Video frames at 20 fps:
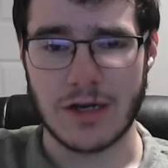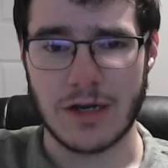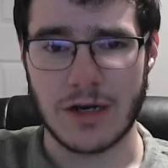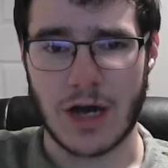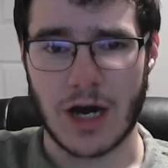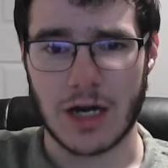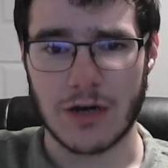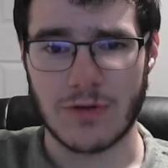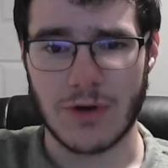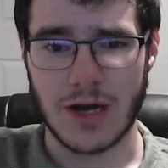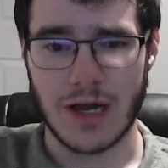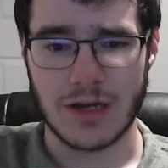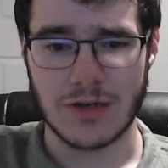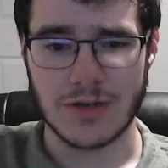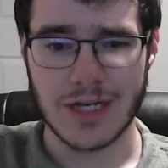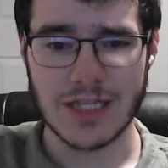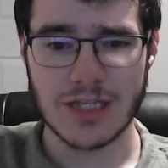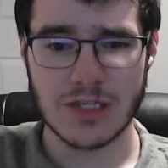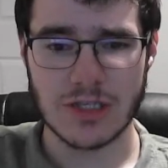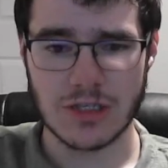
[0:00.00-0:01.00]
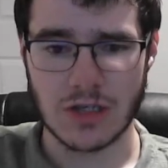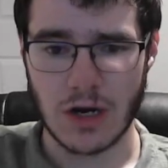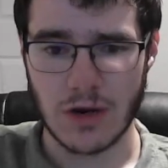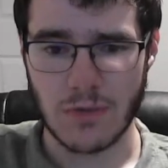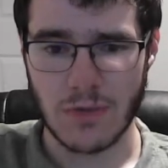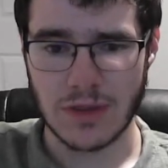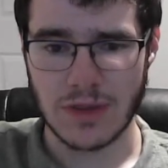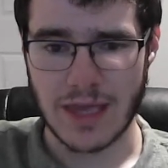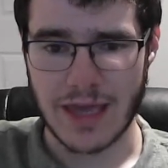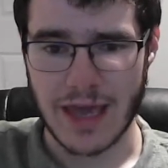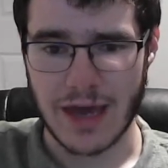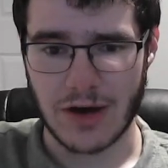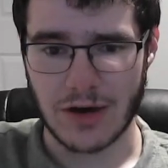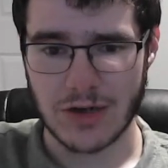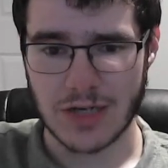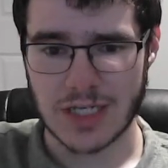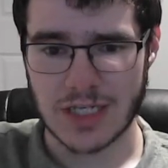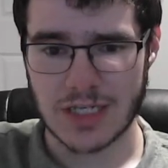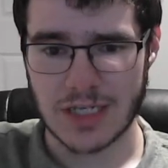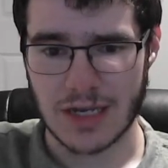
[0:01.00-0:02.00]
and Ottawa, and let's start with the
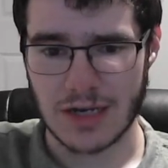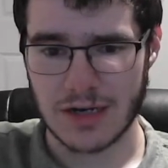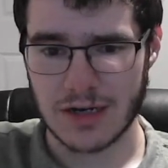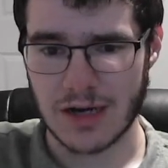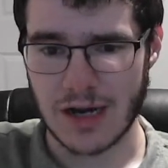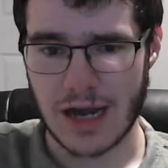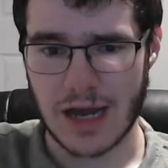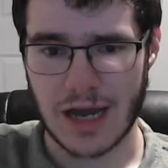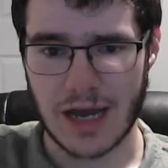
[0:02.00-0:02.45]
Elks here.